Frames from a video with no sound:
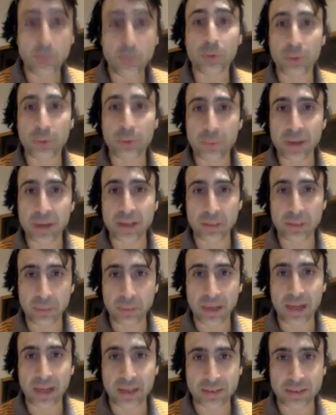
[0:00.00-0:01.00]
remaining
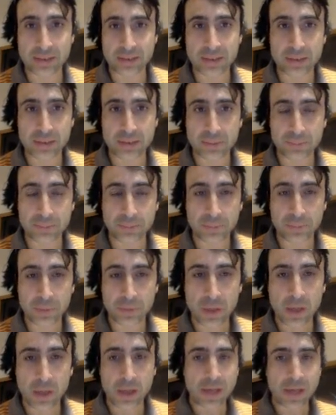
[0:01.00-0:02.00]
parts.
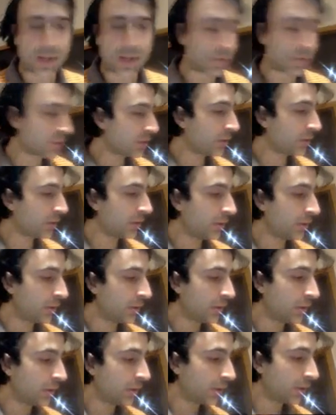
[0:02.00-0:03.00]
And so
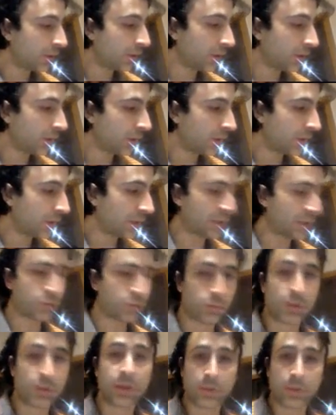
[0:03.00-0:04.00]
it's
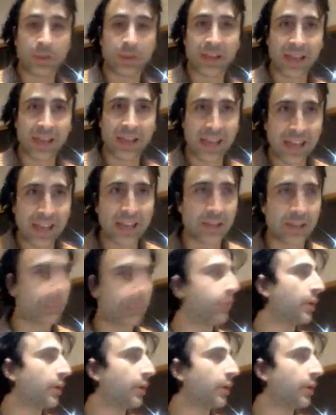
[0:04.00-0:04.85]
really, really handy for